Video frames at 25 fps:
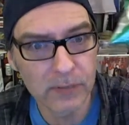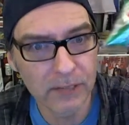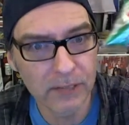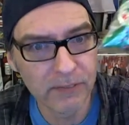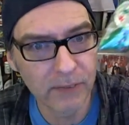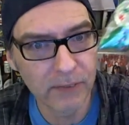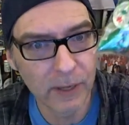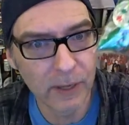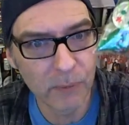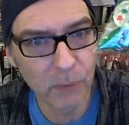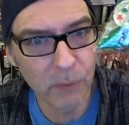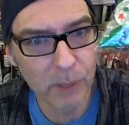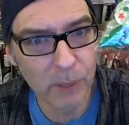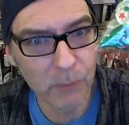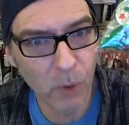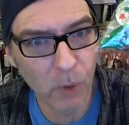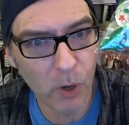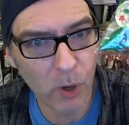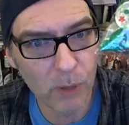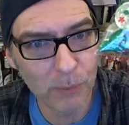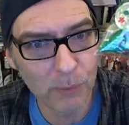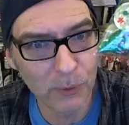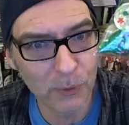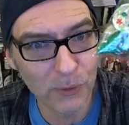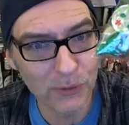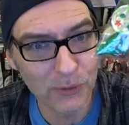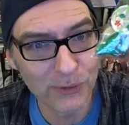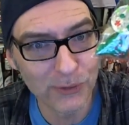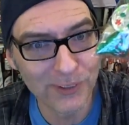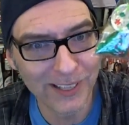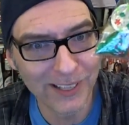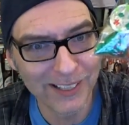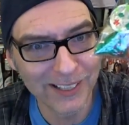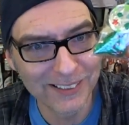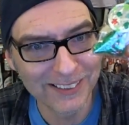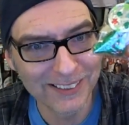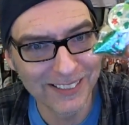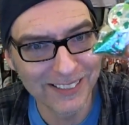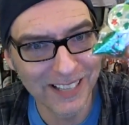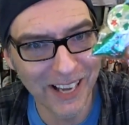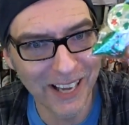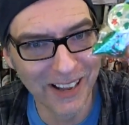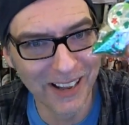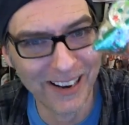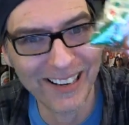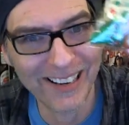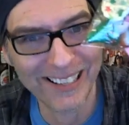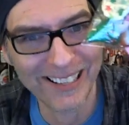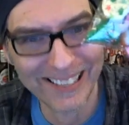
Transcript: I found my marbles. Thanks, LeAnne.